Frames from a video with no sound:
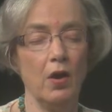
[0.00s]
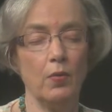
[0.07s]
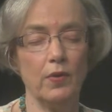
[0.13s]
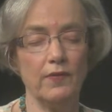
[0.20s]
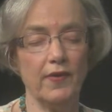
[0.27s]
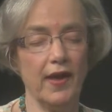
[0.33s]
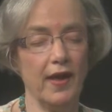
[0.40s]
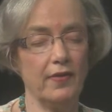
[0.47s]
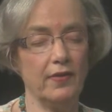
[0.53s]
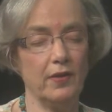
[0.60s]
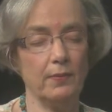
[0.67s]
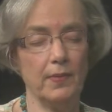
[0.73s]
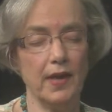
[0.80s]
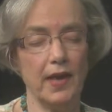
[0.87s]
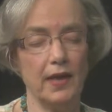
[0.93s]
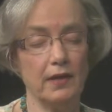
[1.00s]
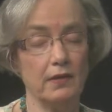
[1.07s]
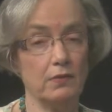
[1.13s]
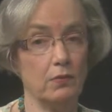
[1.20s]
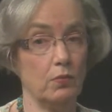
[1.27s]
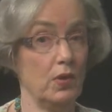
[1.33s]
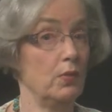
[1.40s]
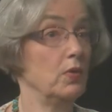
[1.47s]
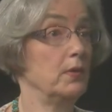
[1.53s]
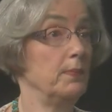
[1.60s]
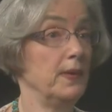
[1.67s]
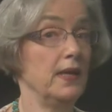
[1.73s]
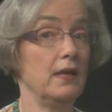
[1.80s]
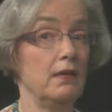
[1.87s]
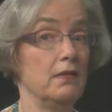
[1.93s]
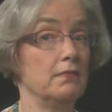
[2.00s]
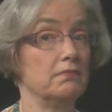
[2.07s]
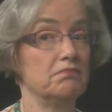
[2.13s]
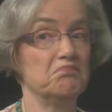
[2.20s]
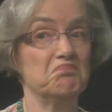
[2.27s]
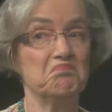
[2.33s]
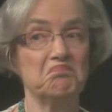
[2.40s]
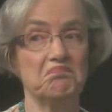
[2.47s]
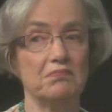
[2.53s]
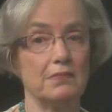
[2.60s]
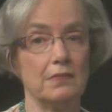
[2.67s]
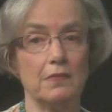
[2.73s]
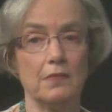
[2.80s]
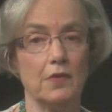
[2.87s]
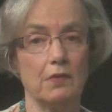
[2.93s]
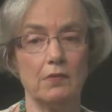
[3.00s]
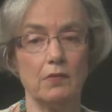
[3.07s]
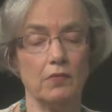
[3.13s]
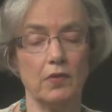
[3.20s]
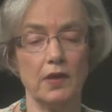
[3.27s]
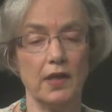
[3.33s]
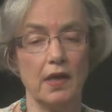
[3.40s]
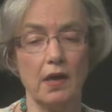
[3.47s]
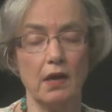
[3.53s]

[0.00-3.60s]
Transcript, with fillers: We've had them, and we would be really